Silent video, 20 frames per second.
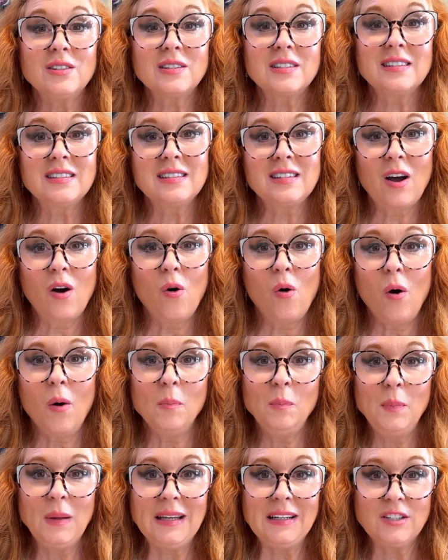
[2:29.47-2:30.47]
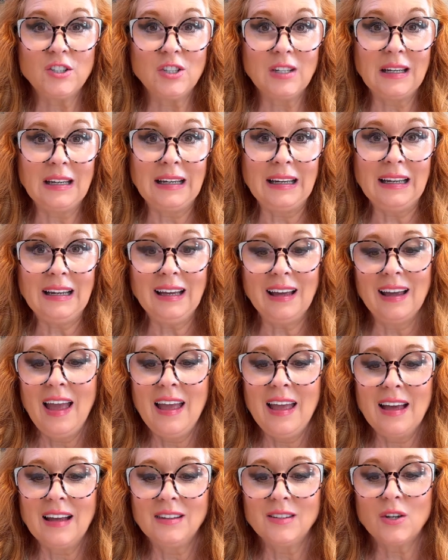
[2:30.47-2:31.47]
looks so beachy
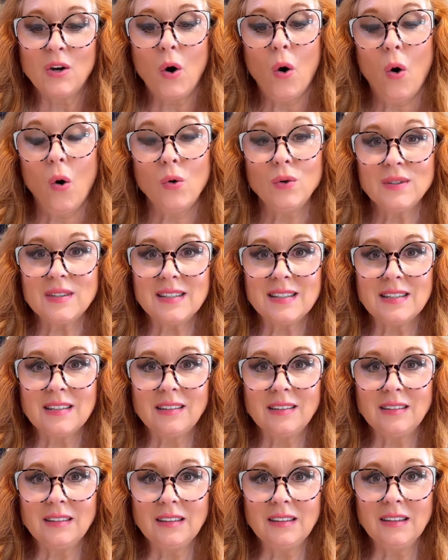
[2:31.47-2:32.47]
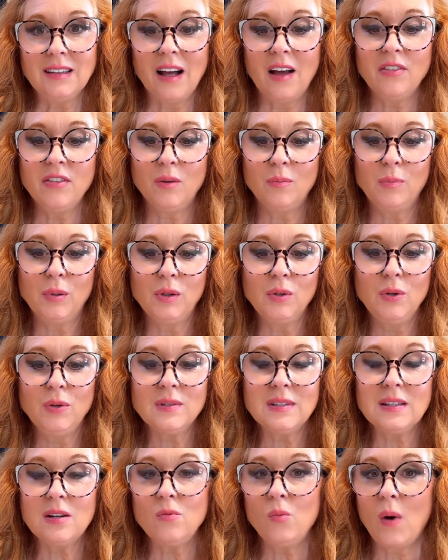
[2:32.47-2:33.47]
and coastal. The
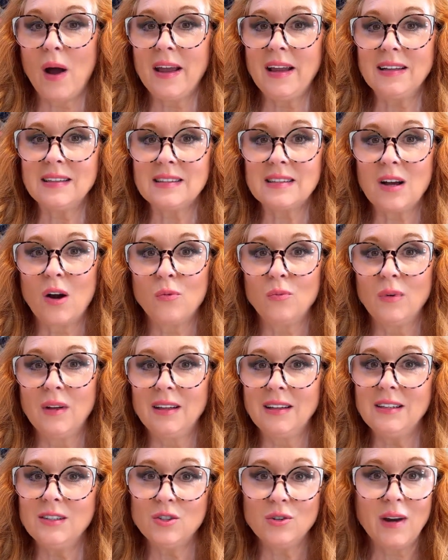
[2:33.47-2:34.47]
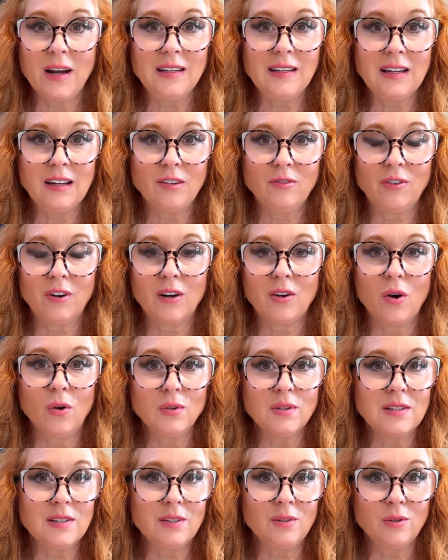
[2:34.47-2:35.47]
blues and whites are really trending for
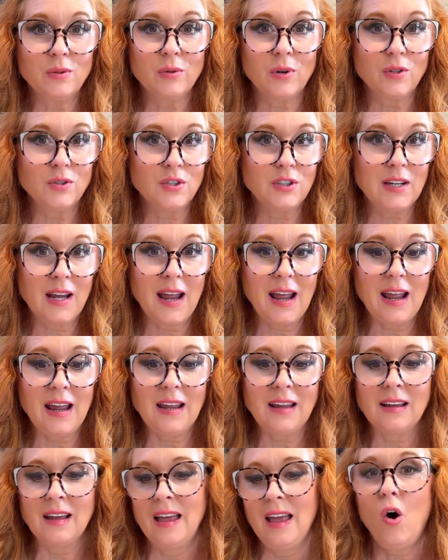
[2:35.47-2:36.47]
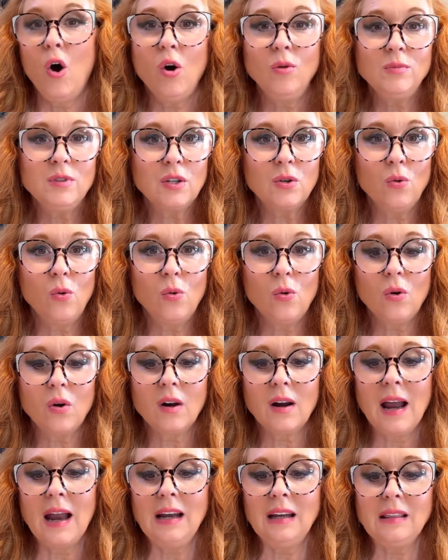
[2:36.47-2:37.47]
coastal crochet, home
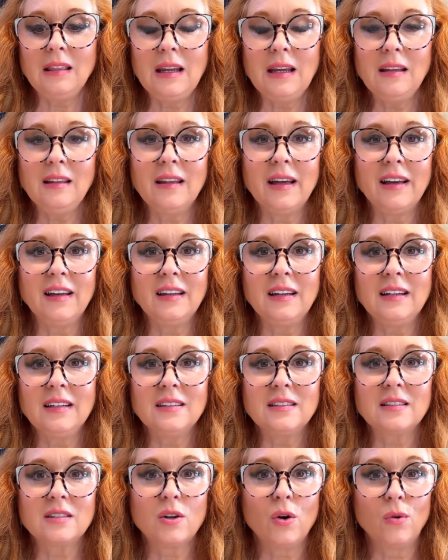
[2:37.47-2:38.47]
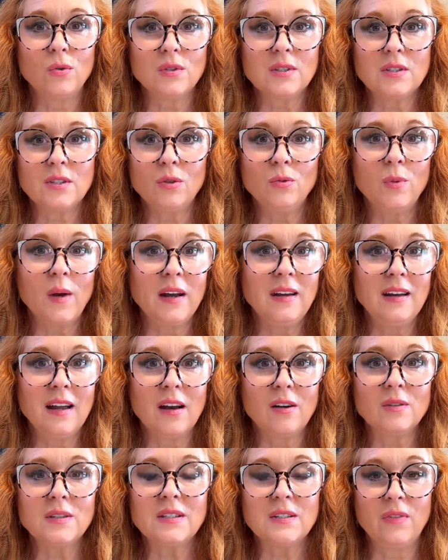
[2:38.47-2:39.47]
decor. Anything that is coastal right
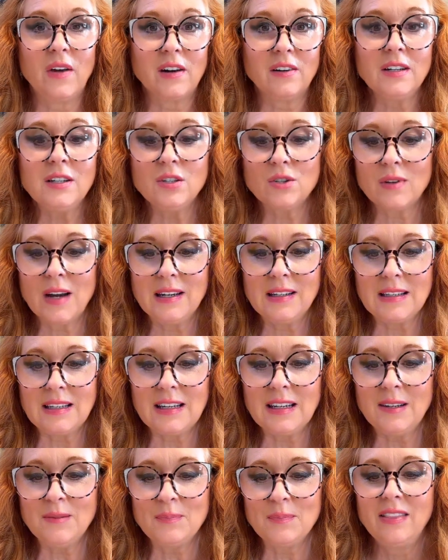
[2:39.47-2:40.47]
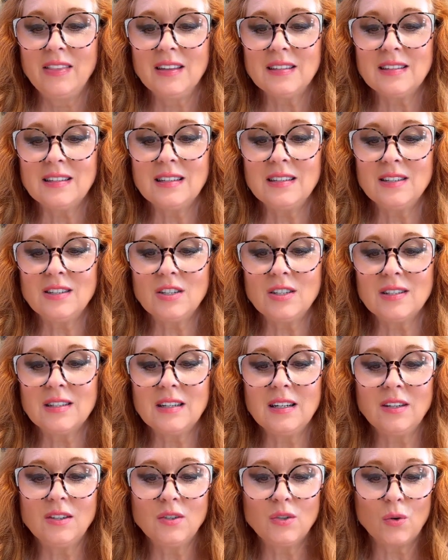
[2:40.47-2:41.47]
now is very trendy. This is just
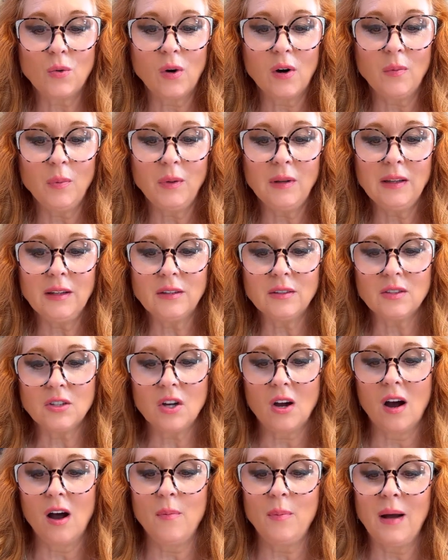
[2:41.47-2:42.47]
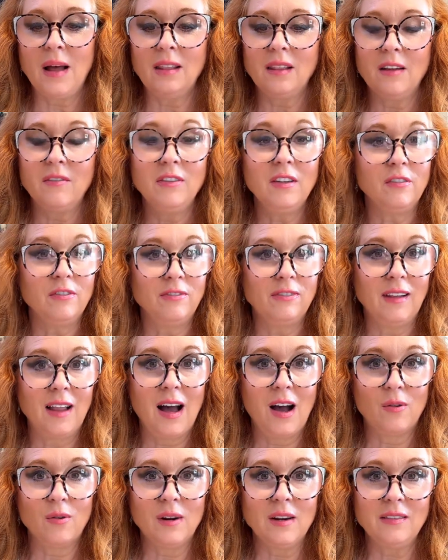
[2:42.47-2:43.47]
an adorable little top. I love the
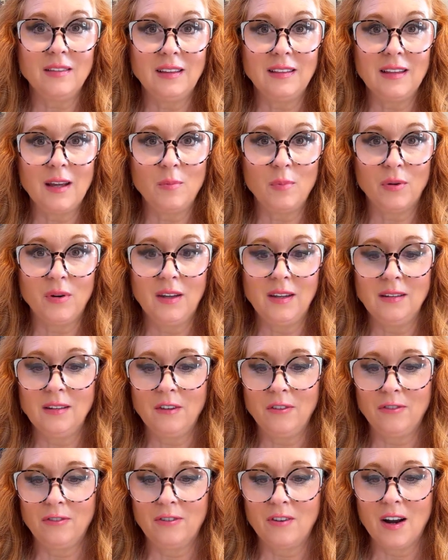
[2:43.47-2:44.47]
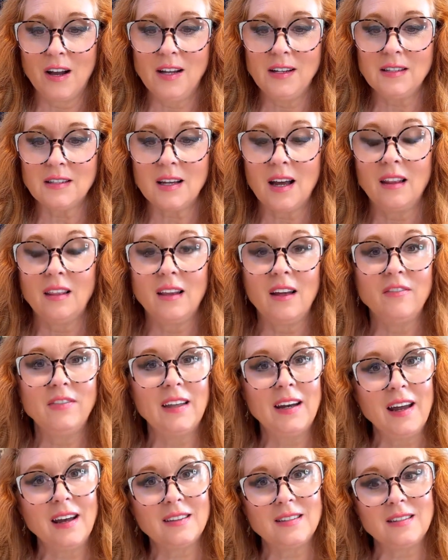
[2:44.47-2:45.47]
flower that they put in the front. I love
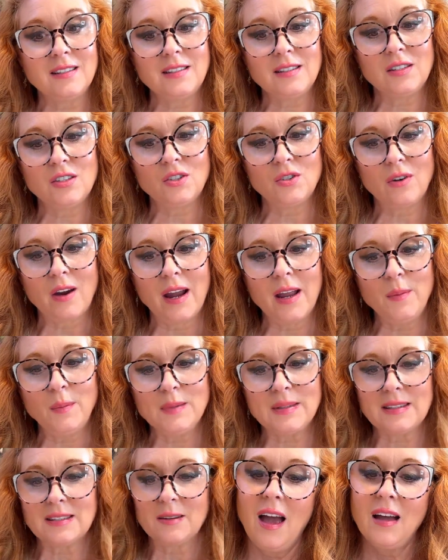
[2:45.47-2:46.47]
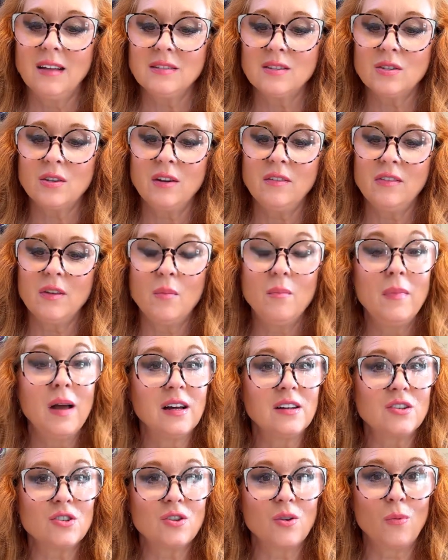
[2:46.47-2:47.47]
that it has the stripes and sort of the
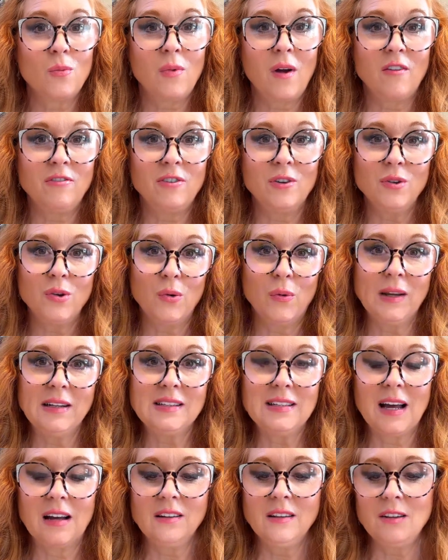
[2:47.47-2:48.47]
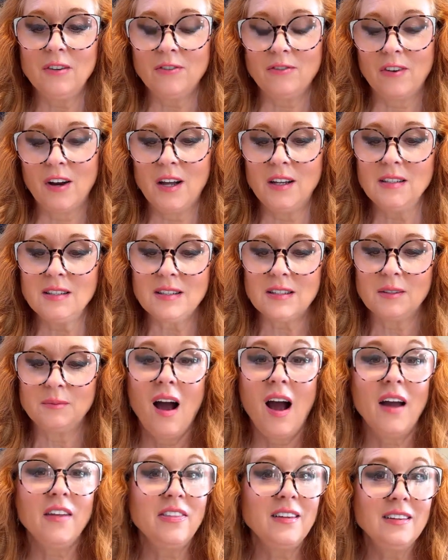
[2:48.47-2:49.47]
mesh ruffle going down in the front.
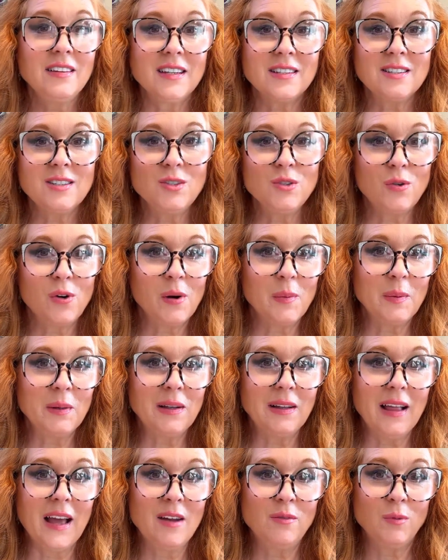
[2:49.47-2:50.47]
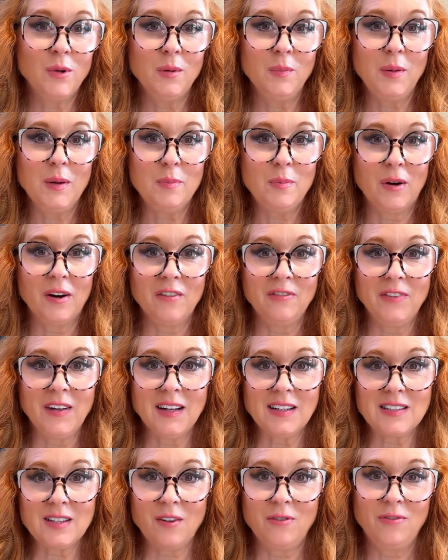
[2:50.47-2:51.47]
I think that's adorable and would be
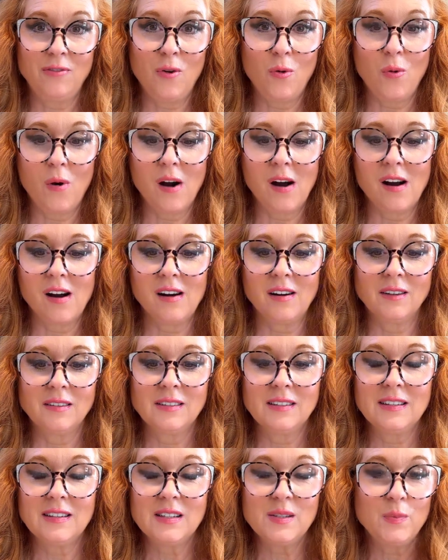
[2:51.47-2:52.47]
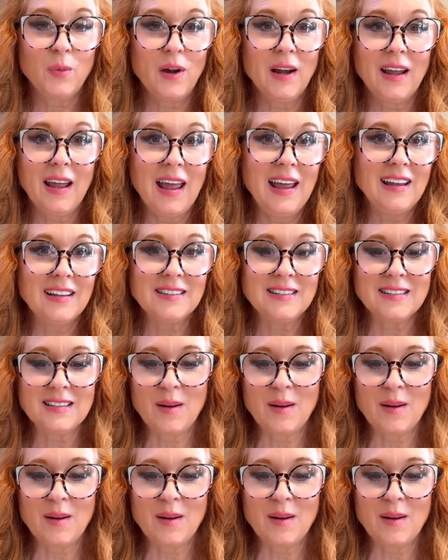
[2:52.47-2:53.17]
perfect for spring and